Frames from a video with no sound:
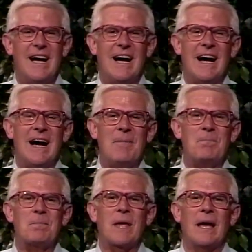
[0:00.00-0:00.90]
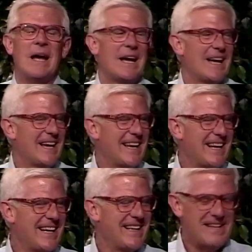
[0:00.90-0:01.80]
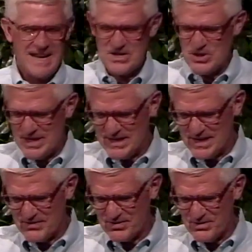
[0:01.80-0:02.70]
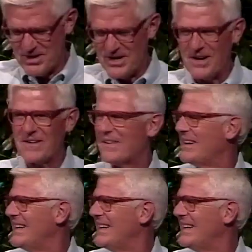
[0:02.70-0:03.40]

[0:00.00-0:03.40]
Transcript: Um, well, my mom never got through. yeah, she didn't get through here.